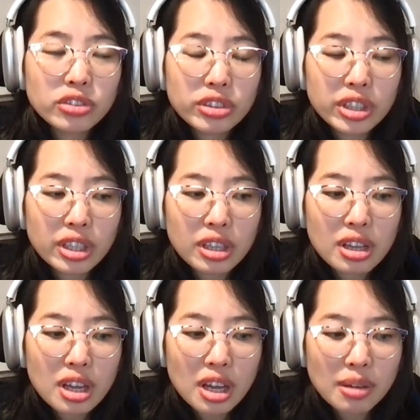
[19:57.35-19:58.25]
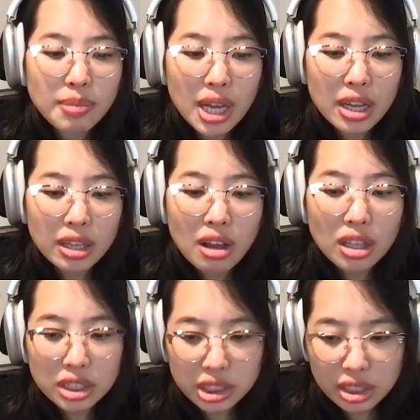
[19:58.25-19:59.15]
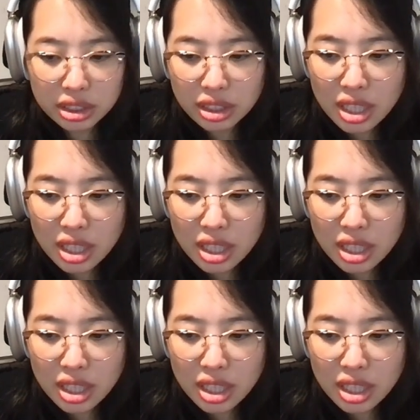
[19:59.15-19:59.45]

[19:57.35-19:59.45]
during uh, my college years,